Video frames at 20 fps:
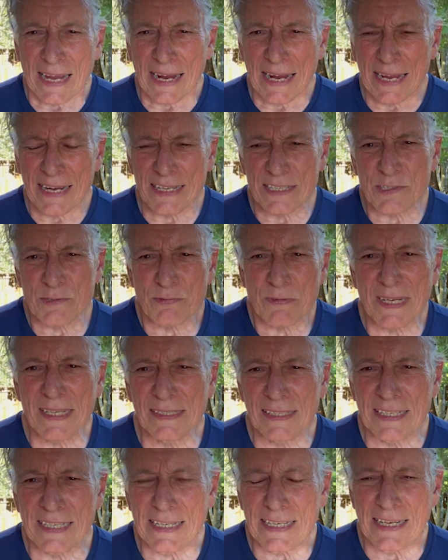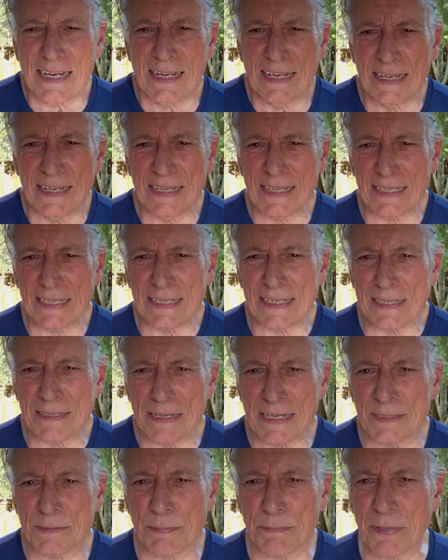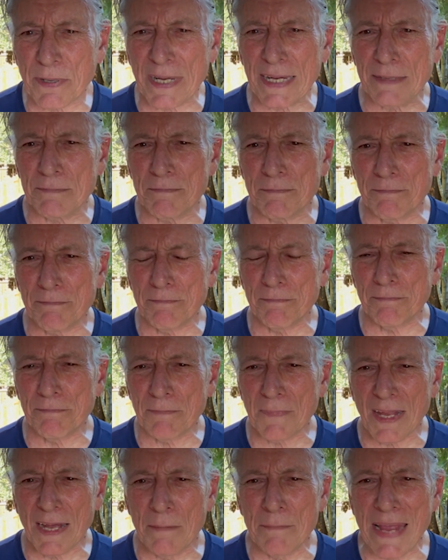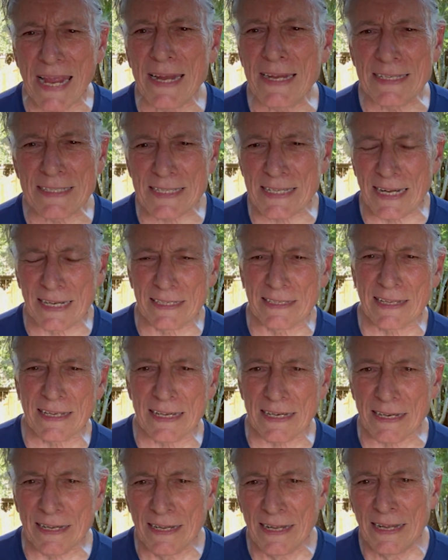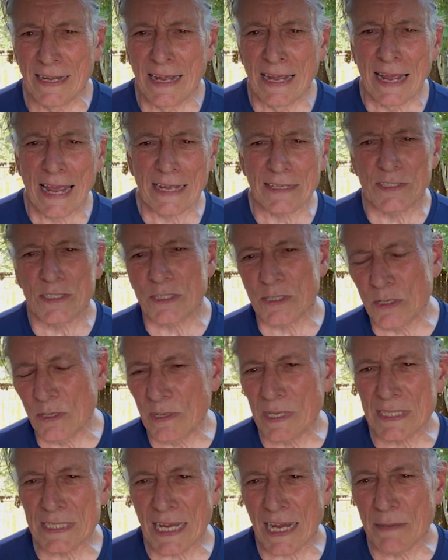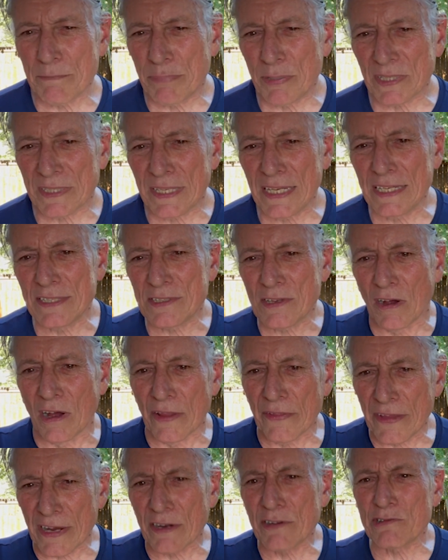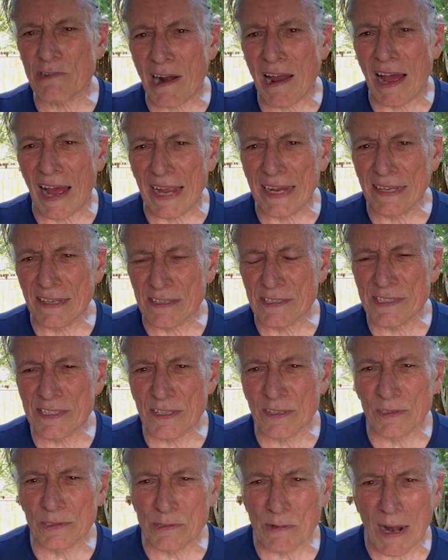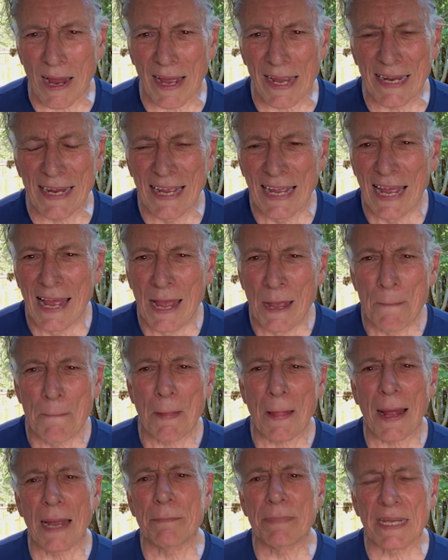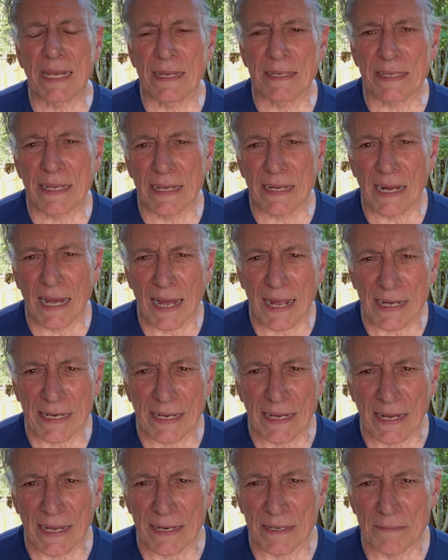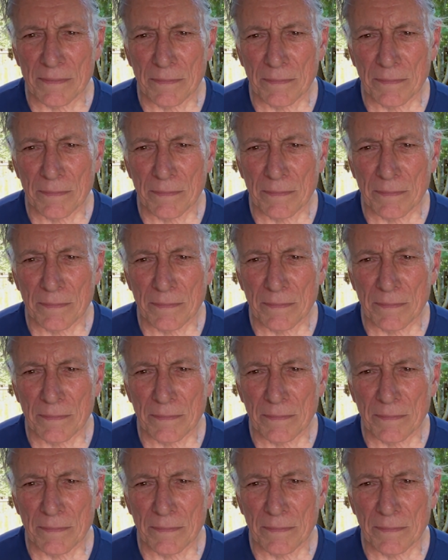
And it's really, it's pretty amazing that as soon as I put these on, they're dry, they're still dry, I begin to get hot again.